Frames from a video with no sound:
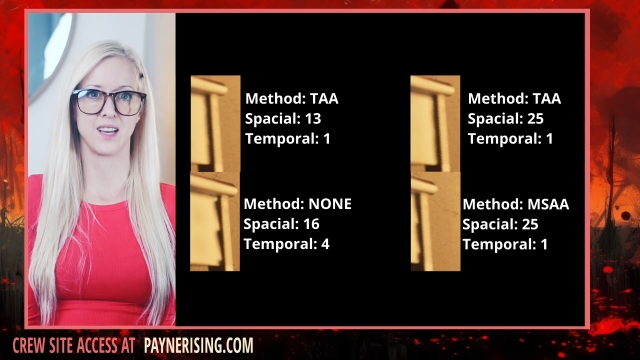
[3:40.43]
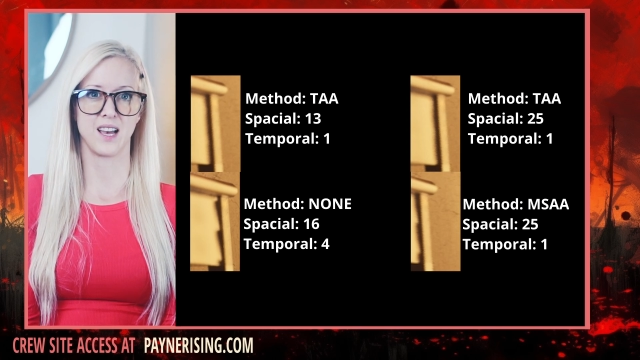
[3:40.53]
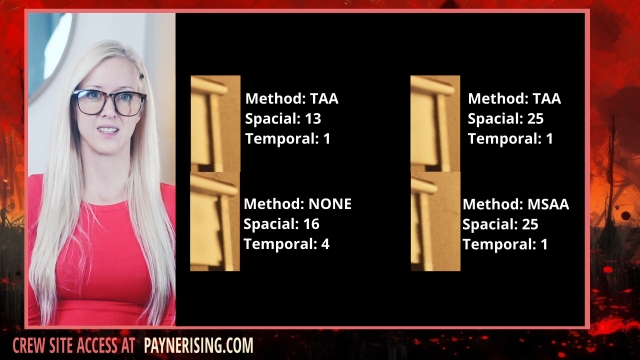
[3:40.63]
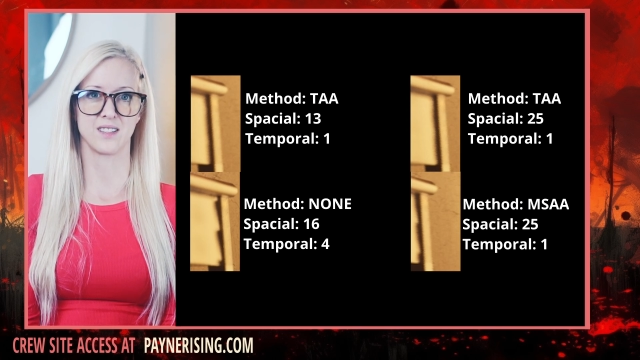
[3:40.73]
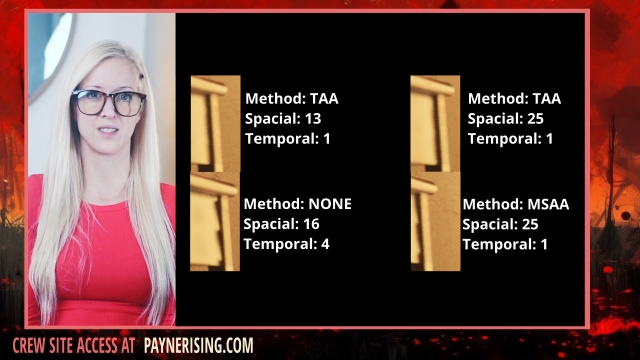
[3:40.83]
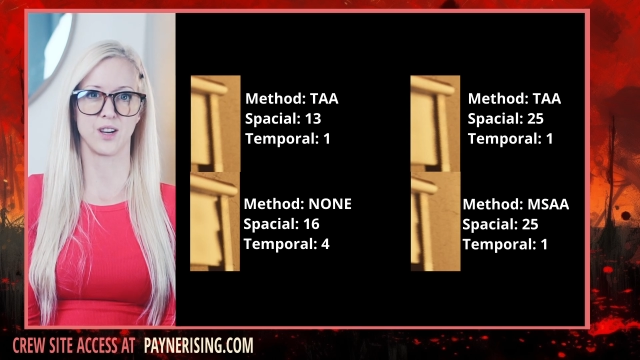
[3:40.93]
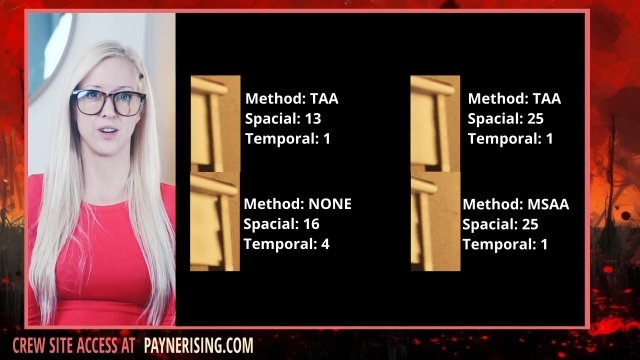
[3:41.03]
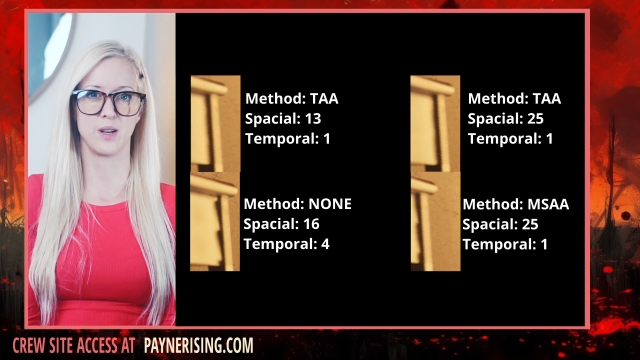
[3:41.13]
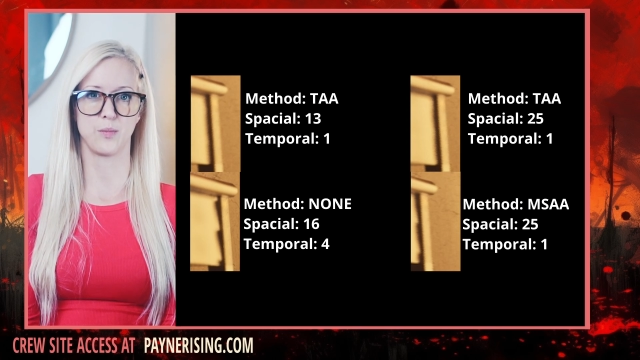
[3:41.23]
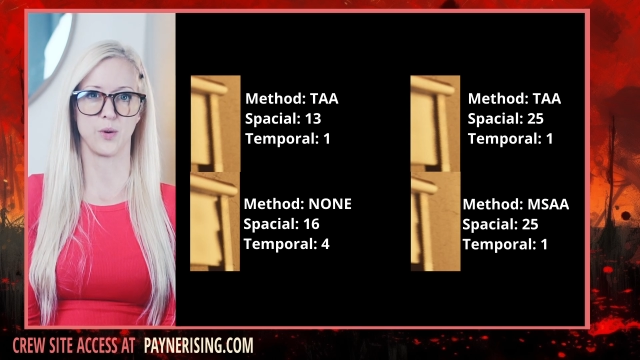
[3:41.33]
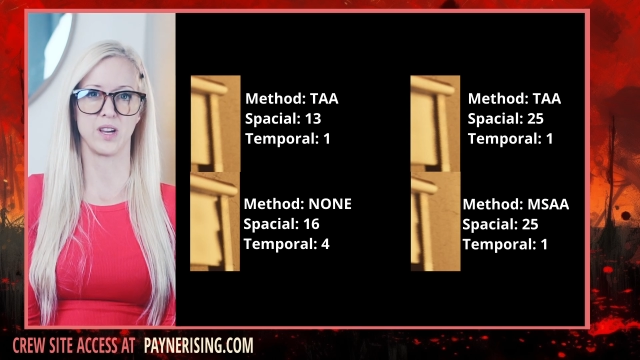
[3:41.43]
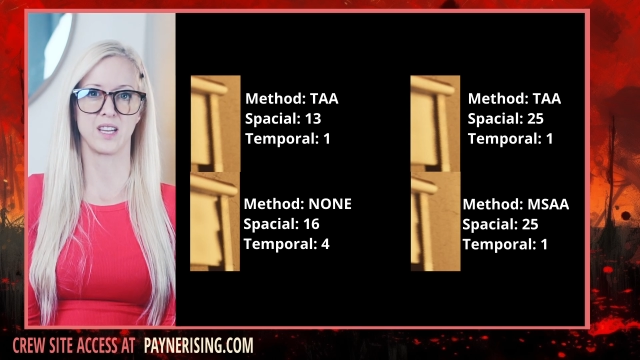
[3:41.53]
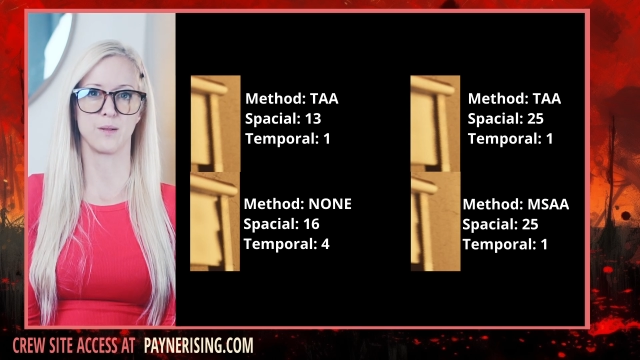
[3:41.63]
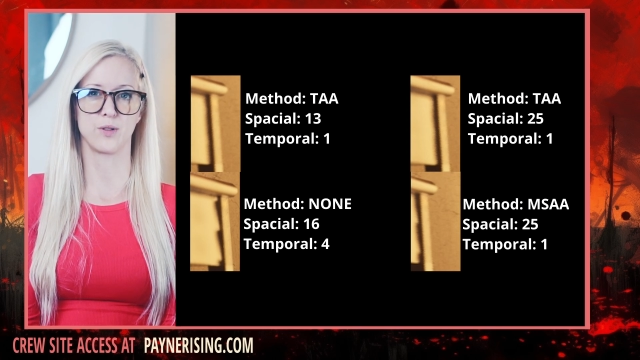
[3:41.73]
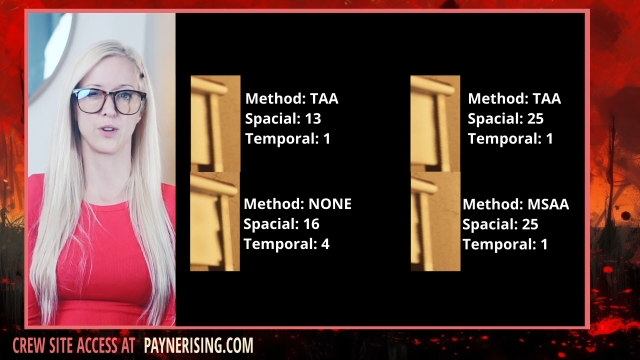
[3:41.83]
as a starting point
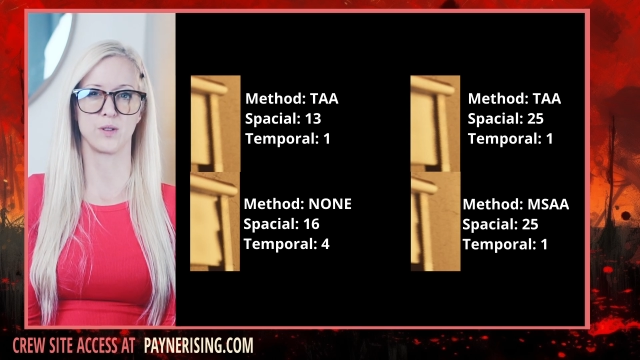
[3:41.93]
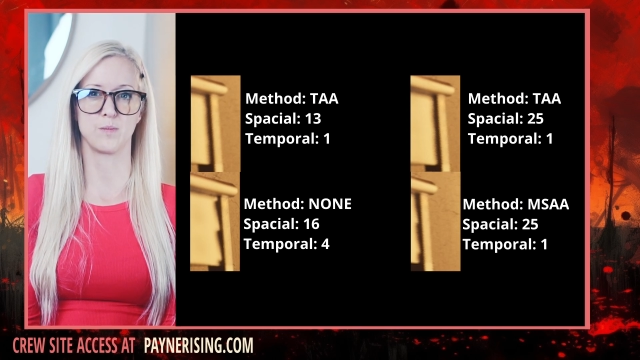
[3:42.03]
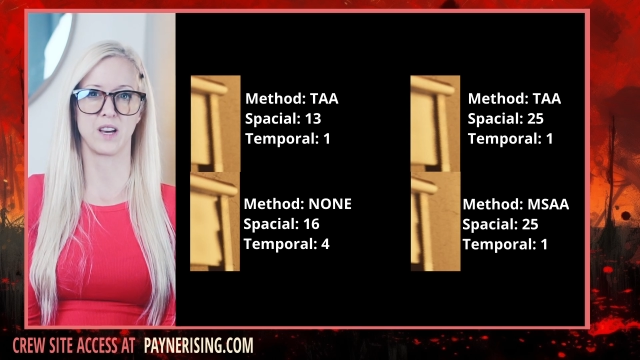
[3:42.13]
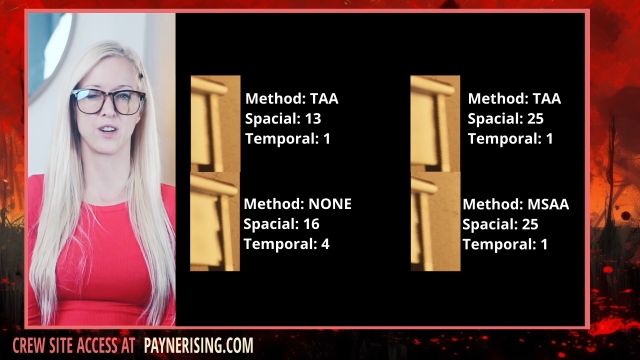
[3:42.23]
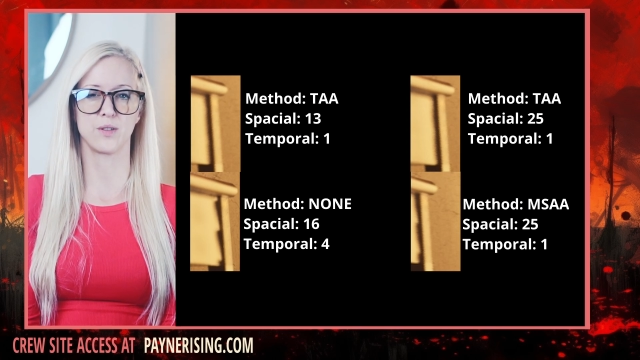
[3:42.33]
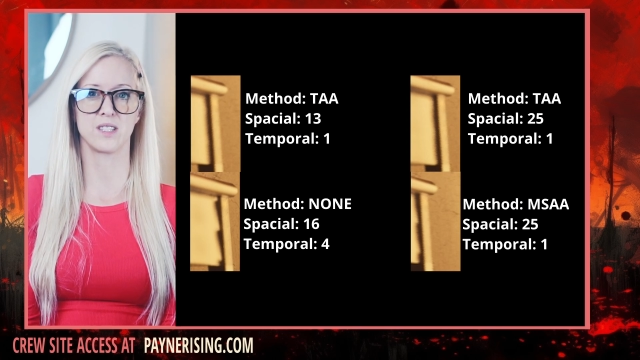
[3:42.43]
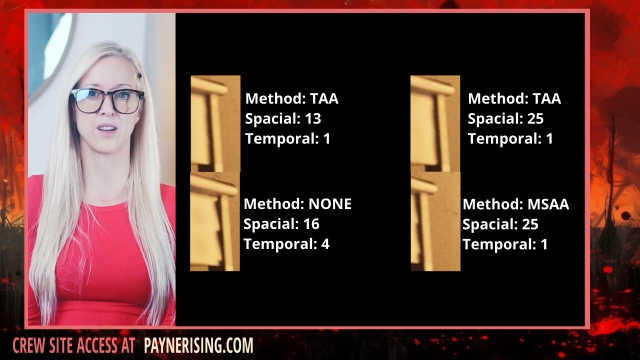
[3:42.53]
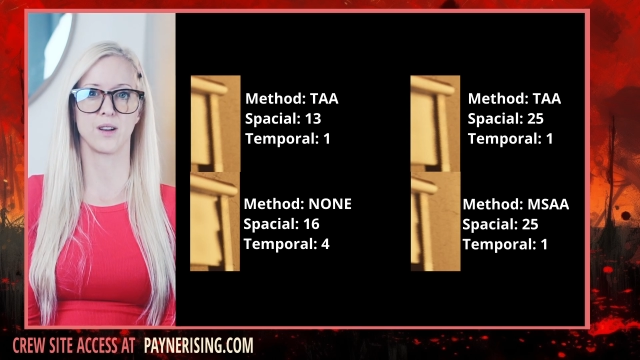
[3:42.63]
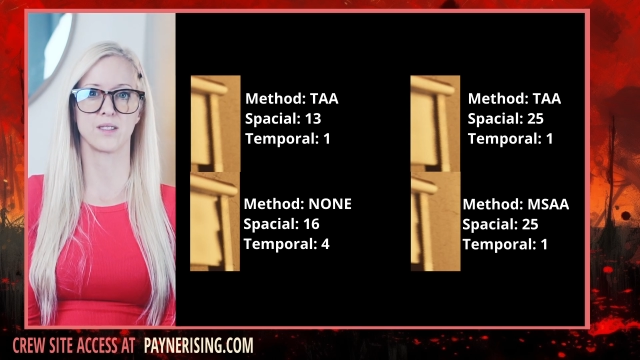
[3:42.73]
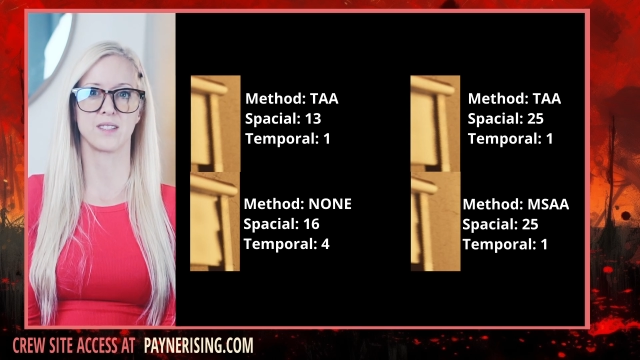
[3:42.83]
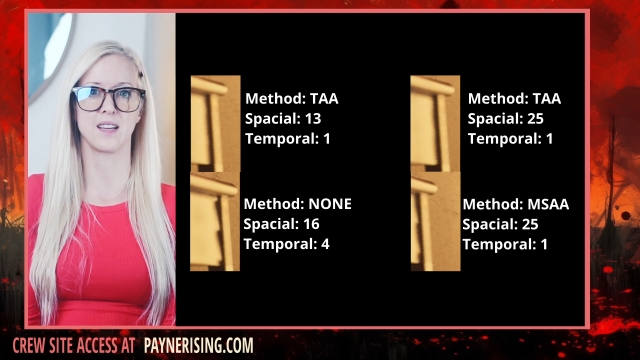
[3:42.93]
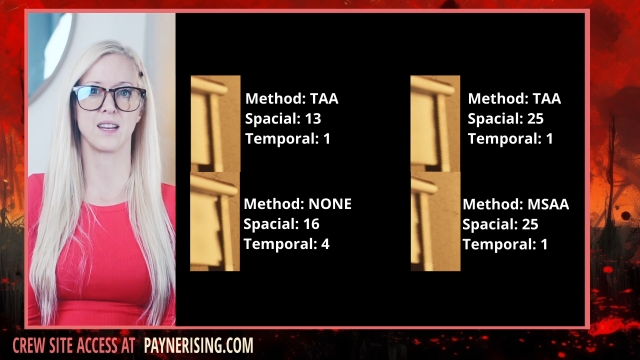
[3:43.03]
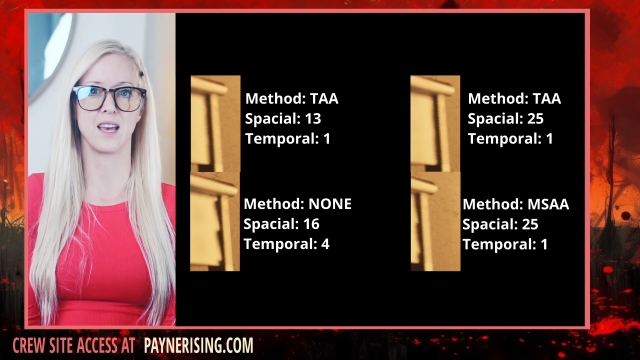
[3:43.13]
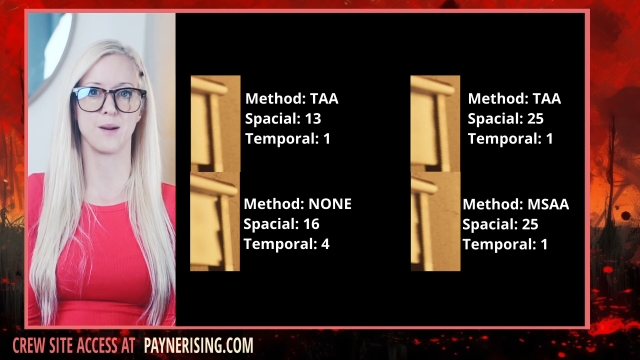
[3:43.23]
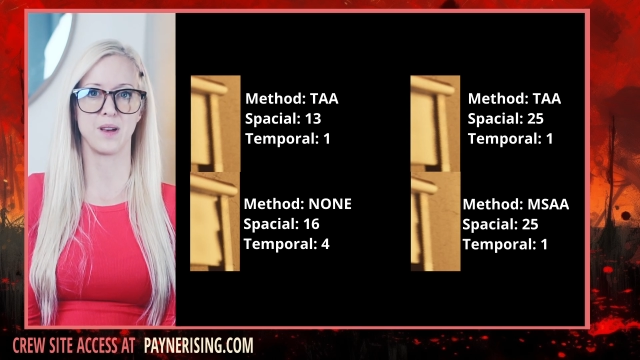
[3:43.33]
can produce better results
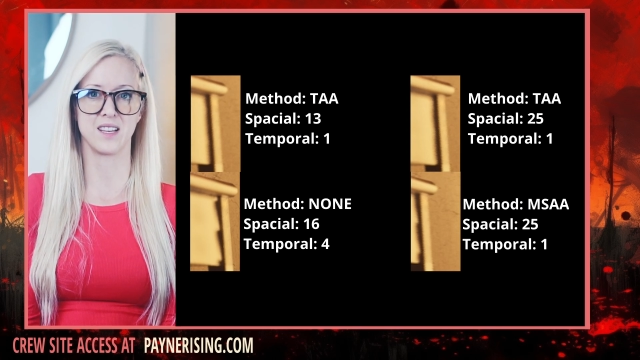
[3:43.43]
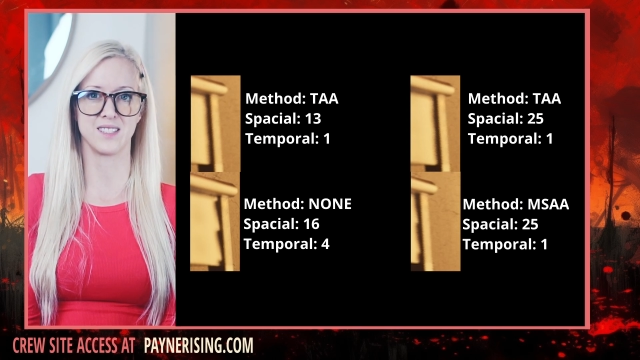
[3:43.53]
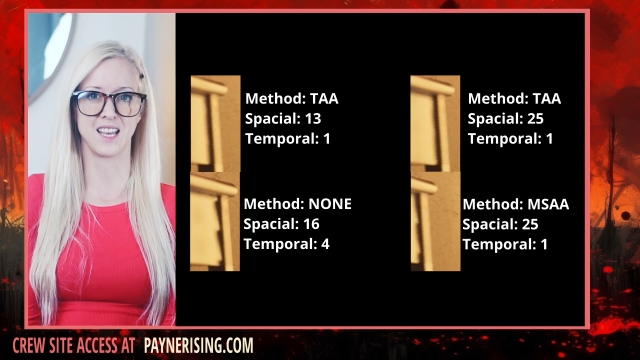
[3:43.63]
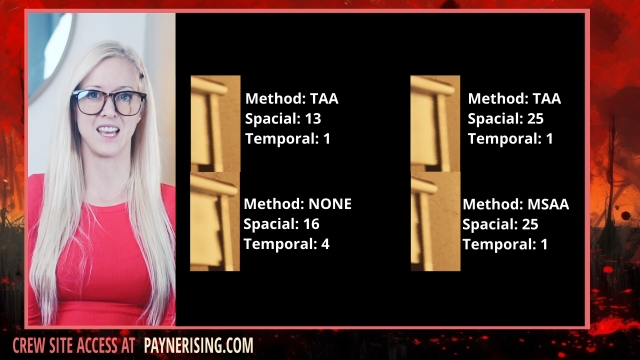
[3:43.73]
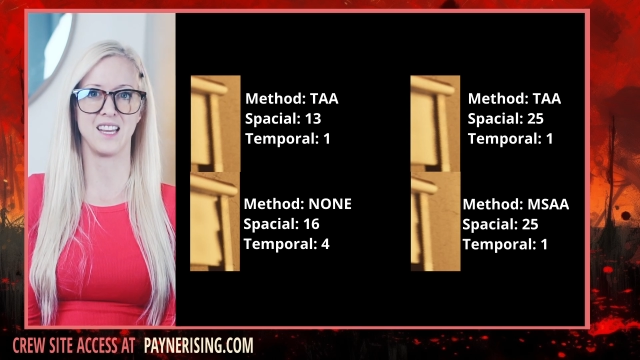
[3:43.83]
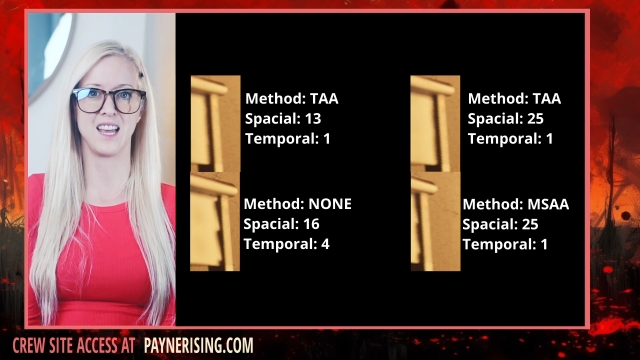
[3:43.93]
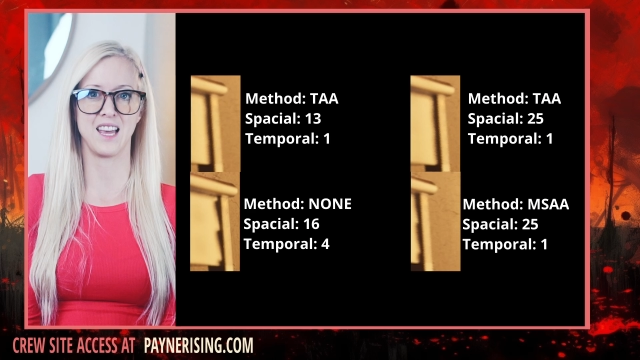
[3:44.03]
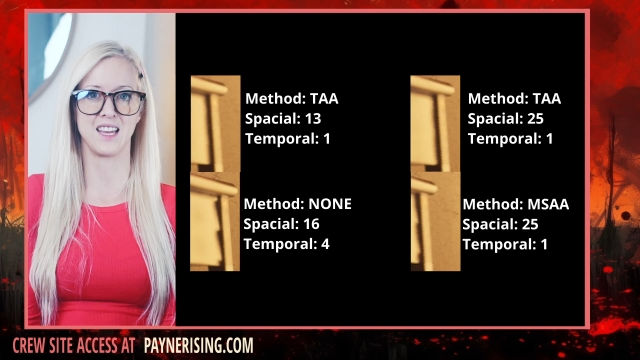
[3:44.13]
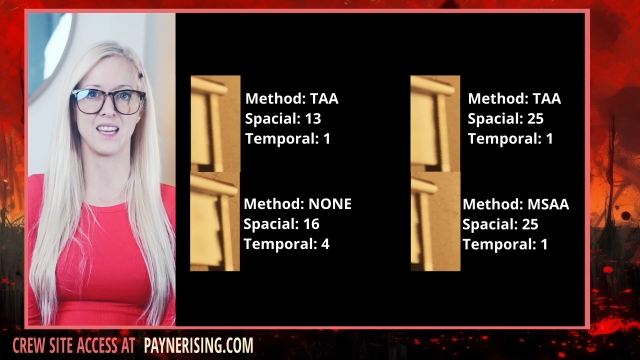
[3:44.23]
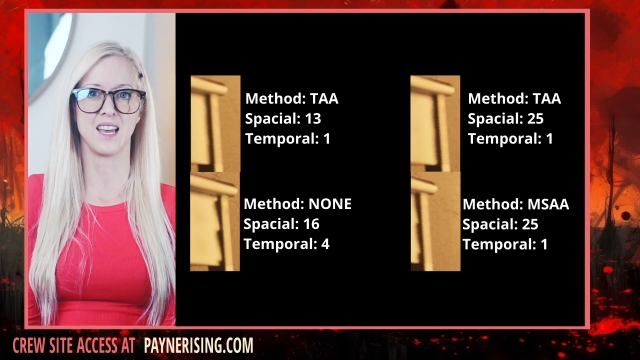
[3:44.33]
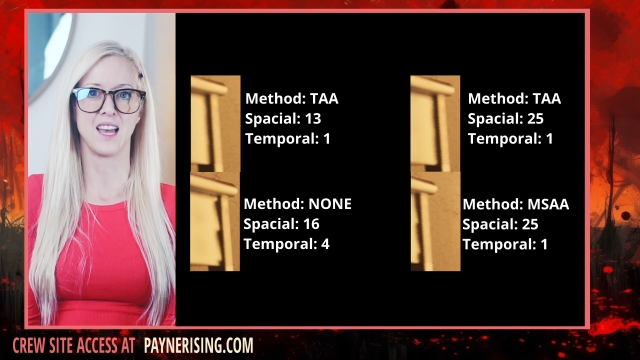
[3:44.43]
than MSAA